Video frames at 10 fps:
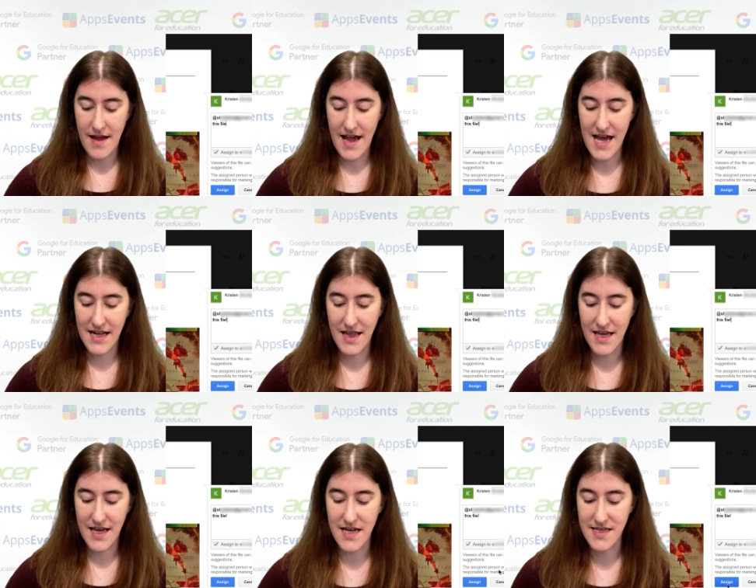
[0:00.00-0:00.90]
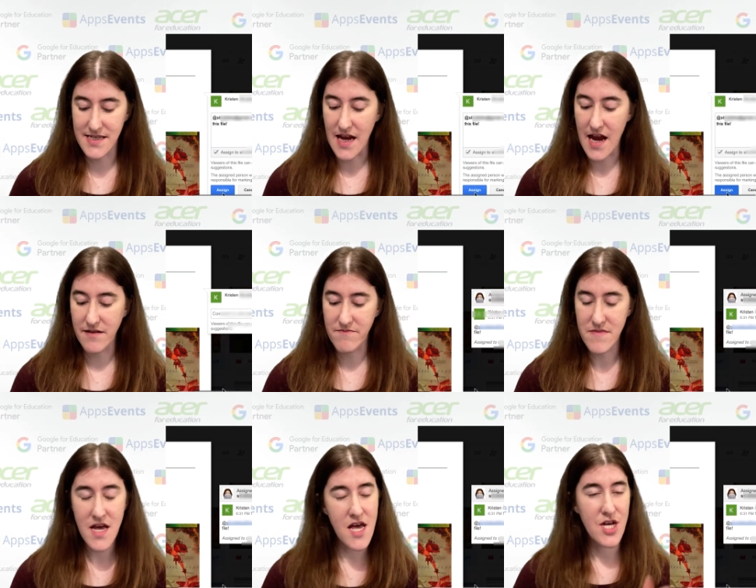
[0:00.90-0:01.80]
and click assign
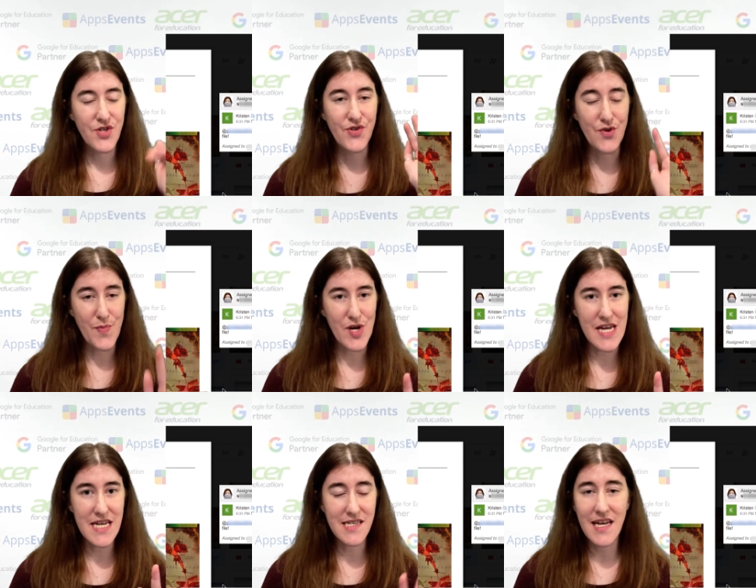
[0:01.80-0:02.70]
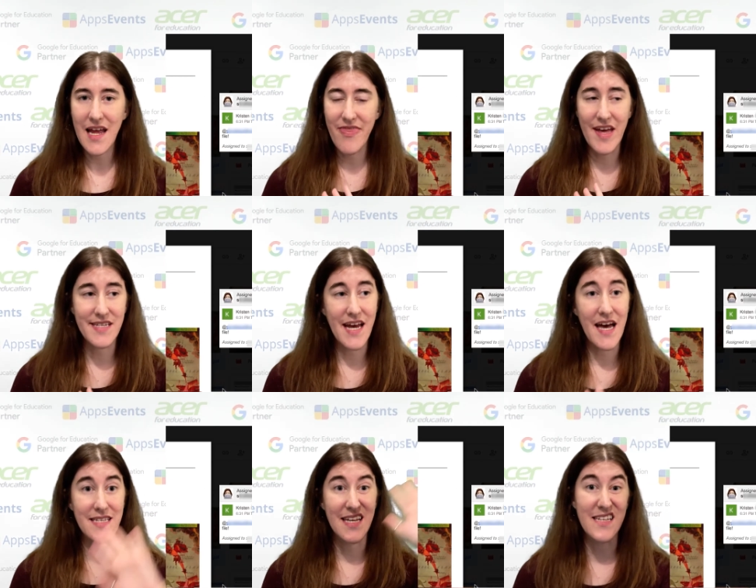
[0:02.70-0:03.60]
super easy. That
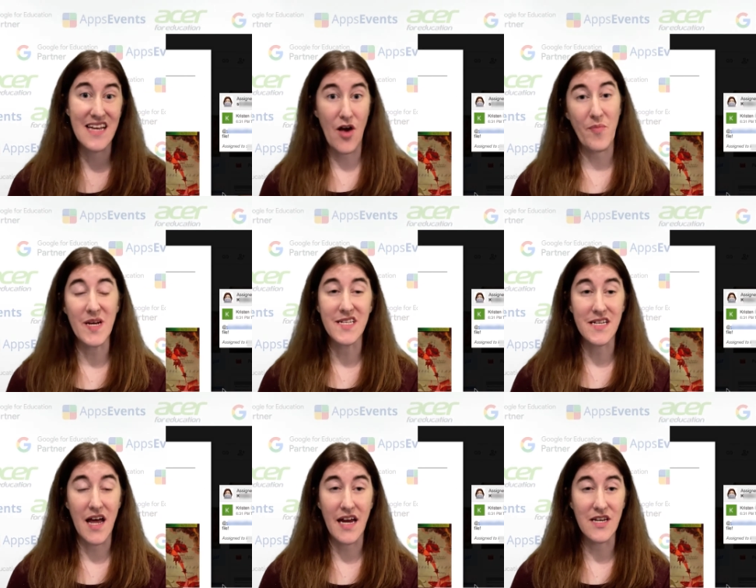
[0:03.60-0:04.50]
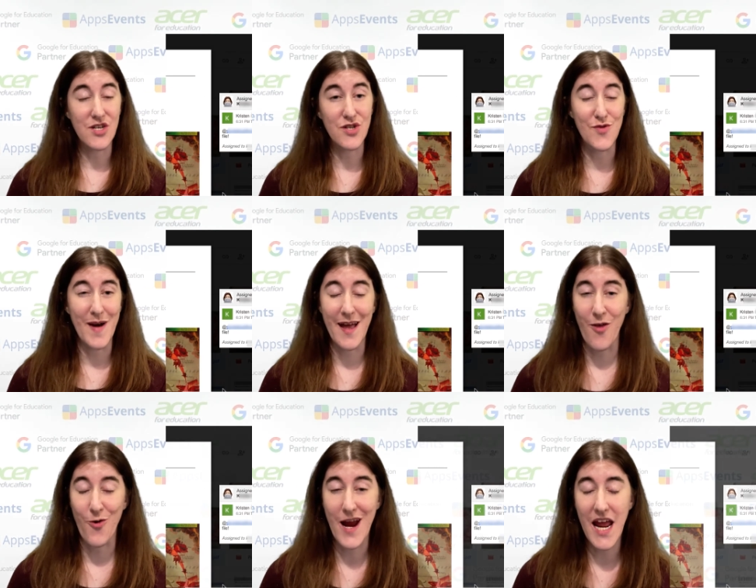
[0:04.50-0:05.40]
task has now been assigned to my
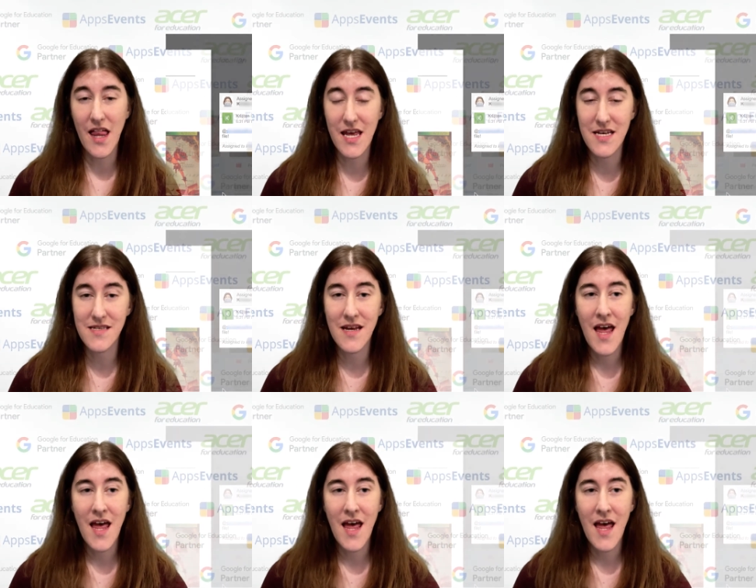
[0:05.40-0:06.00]
other alias